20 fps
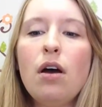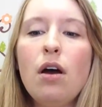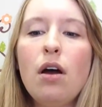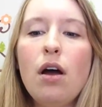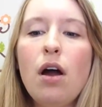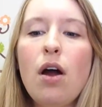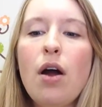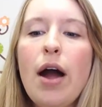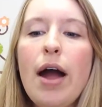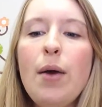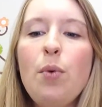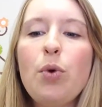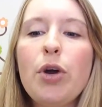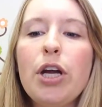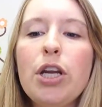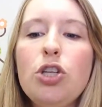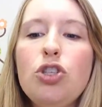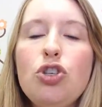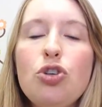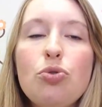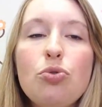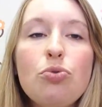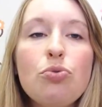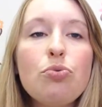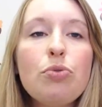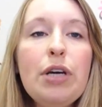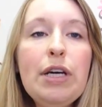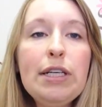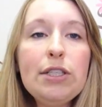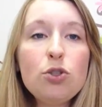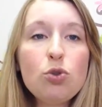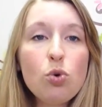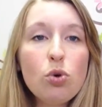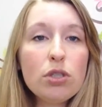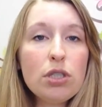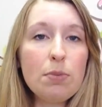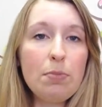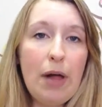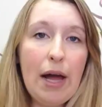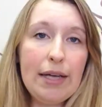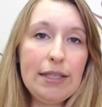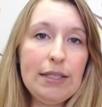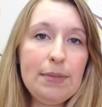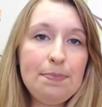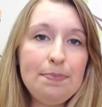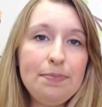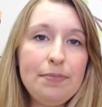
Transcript: All right, we're going to do 3 school supplies.